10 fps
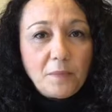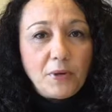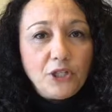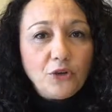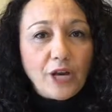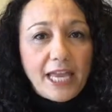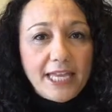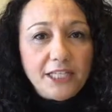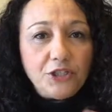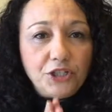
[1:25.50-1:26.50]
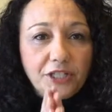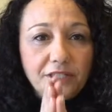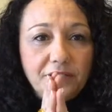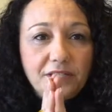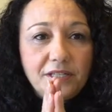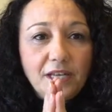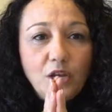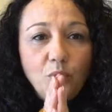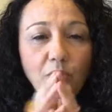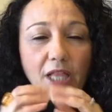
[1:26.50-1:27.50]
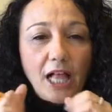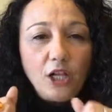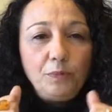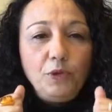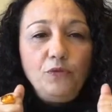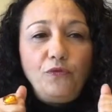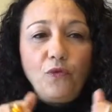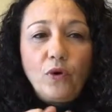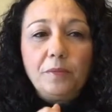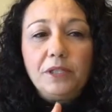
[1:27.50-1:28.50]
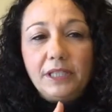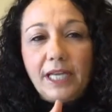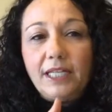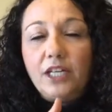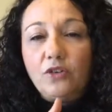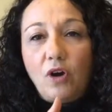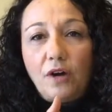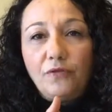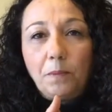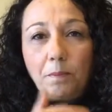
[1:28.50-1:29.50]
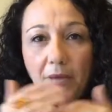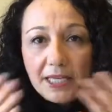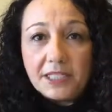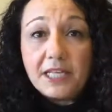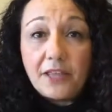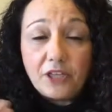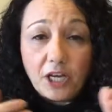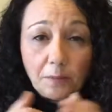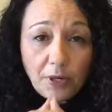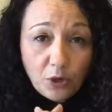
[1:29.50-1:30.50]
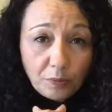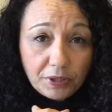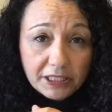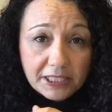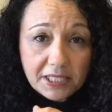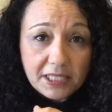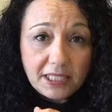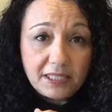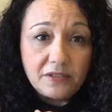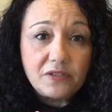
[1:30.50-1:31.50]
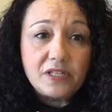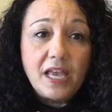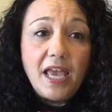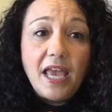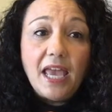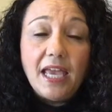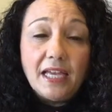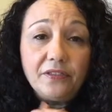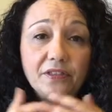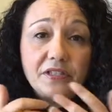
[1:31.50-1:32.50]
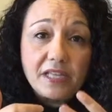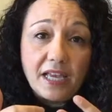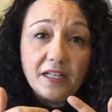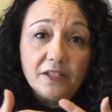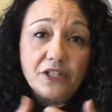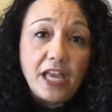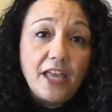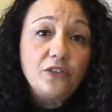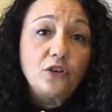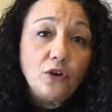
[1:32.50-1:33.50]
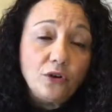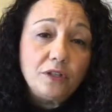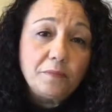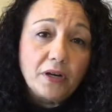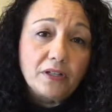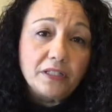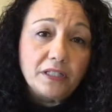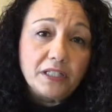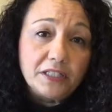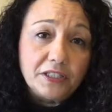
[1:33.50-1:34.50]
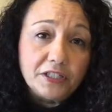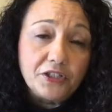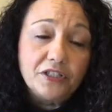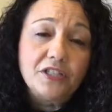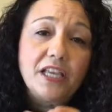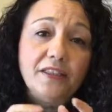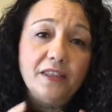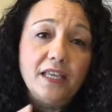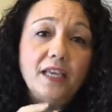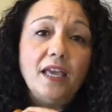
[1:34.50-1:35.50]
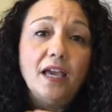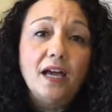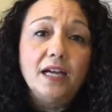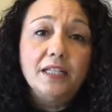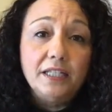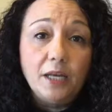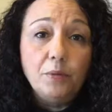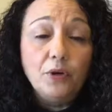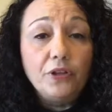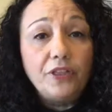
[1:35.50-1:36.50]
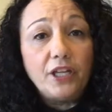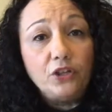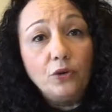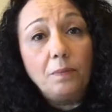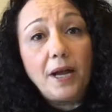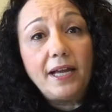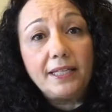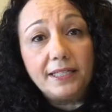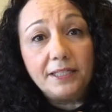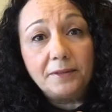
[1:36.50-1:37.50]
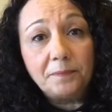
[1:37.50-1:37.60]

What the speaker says: but your agent will help you formulate an offer based on the comparable listings and the sales and the current market conditions in the neighborhood that you're buying